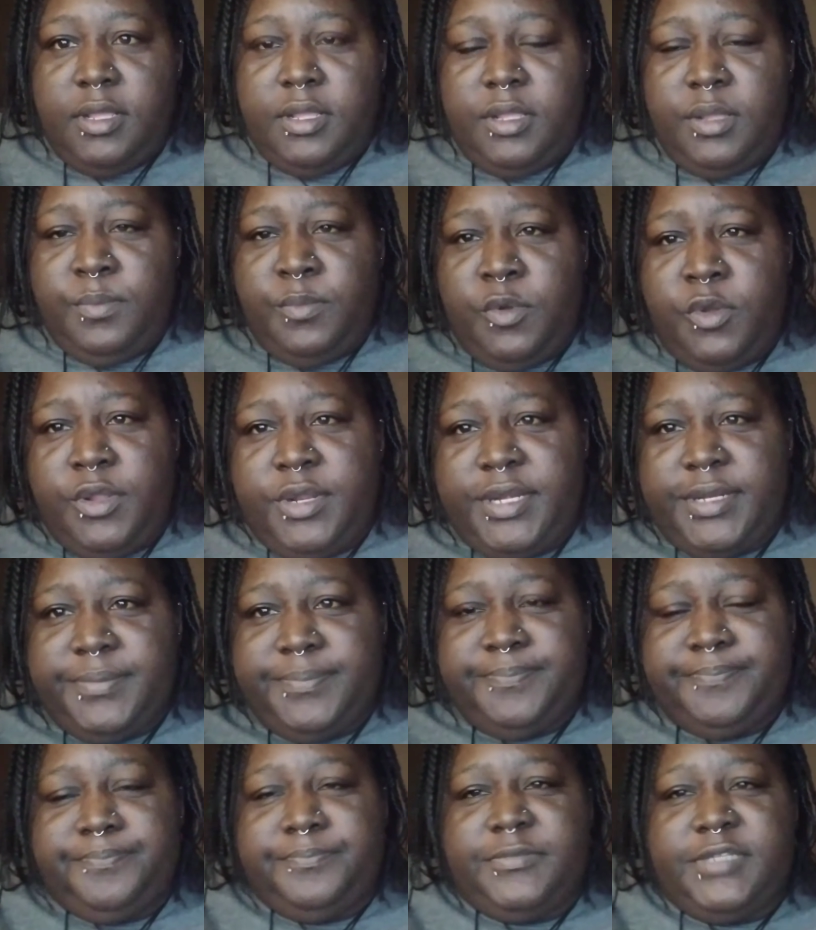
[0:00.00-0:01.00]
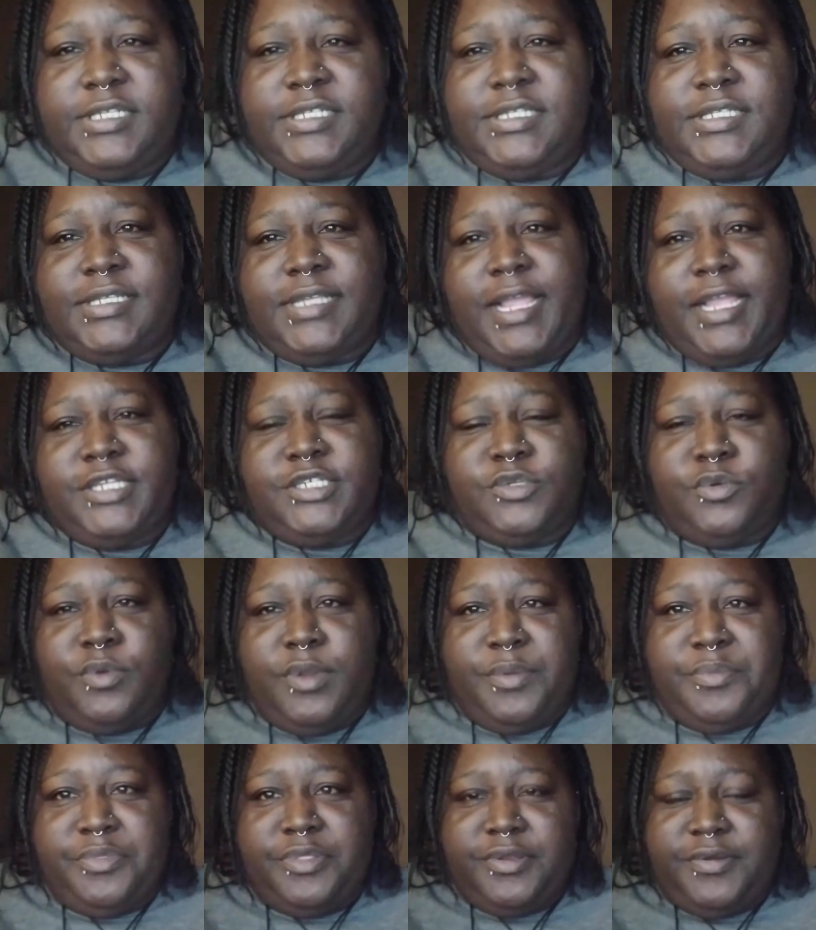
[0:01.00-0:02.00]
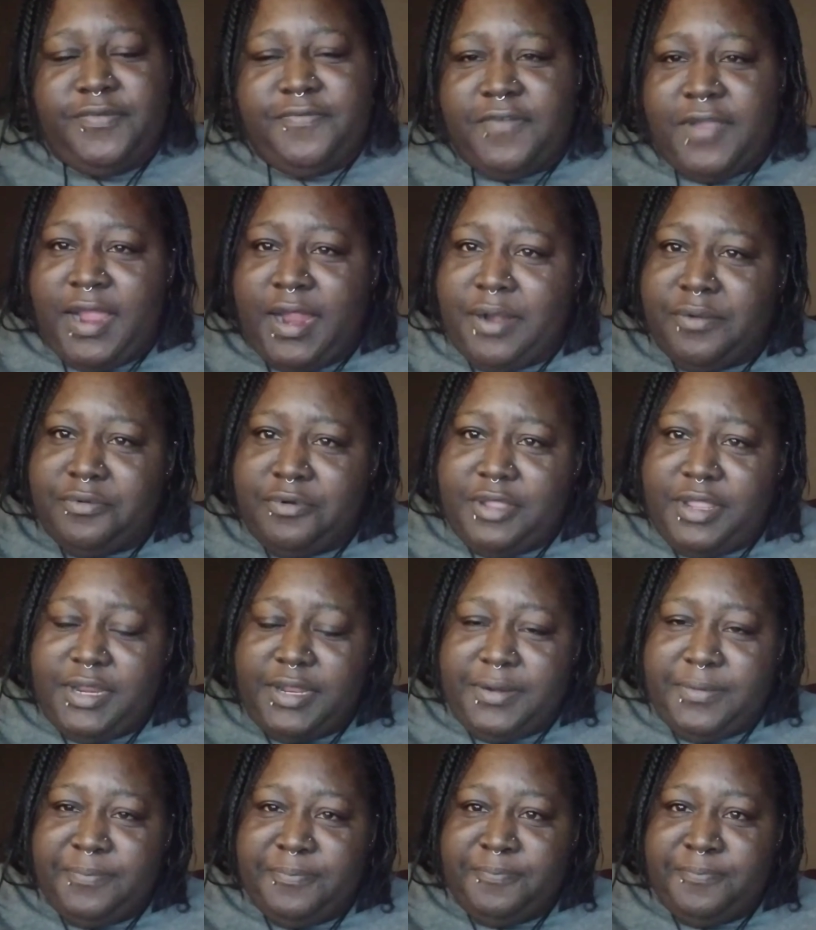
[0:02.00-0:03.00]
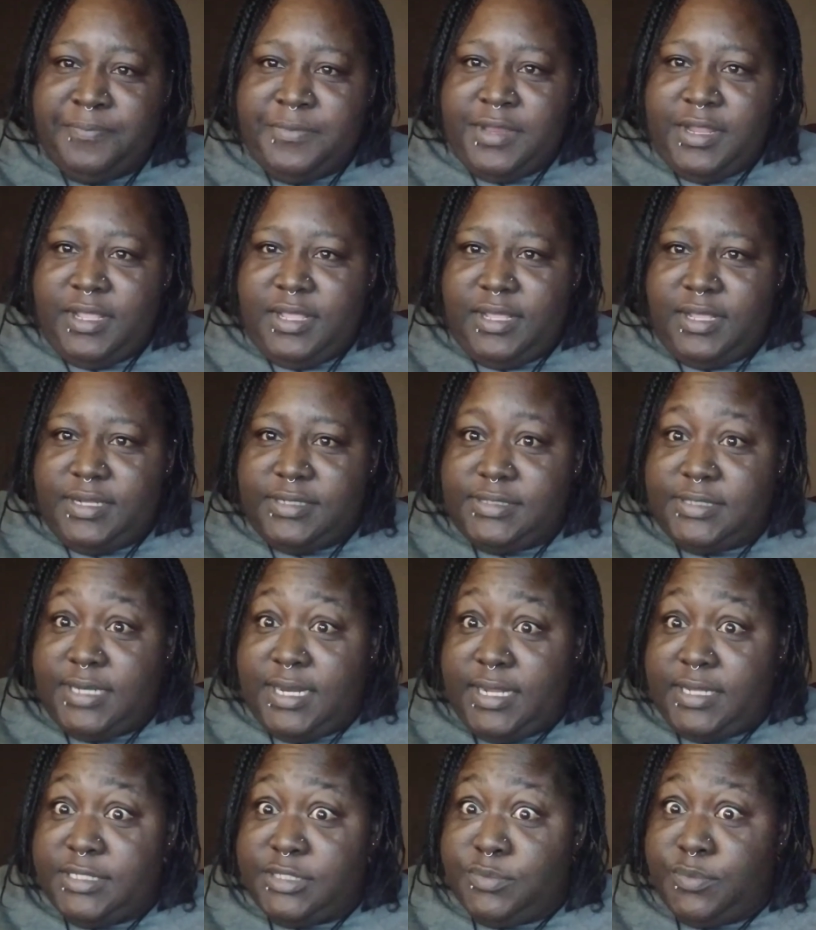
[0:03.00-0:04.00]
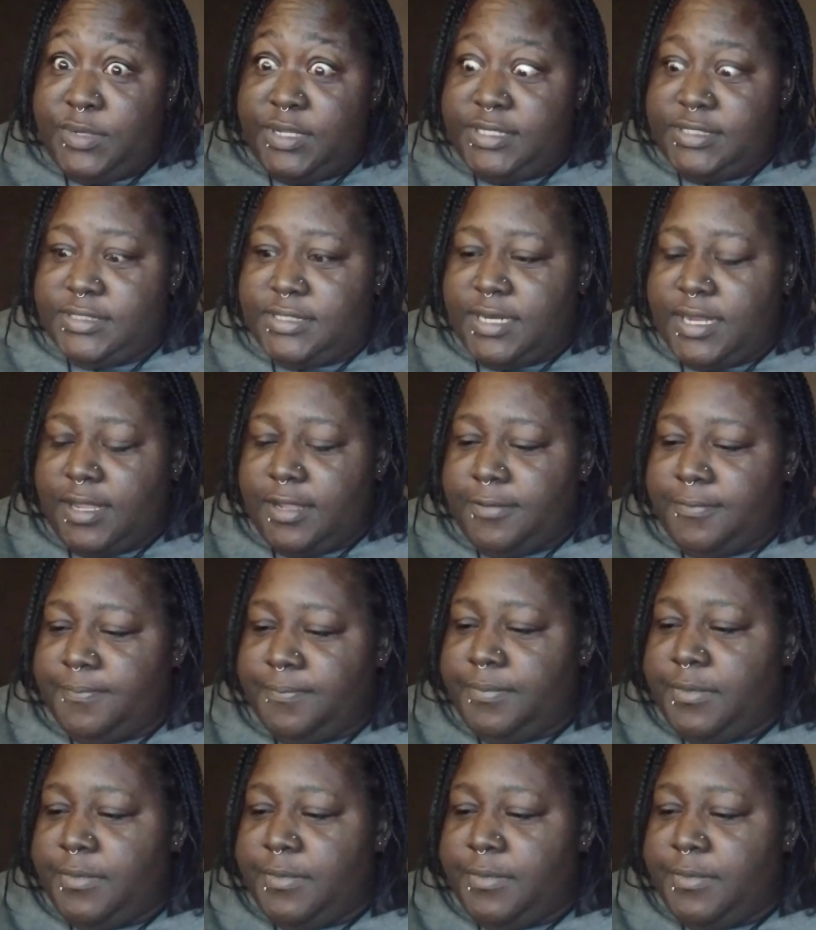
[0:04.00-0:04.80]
Good morning. This is Cajun Queen with the Divine Reader. Today is Wednesday.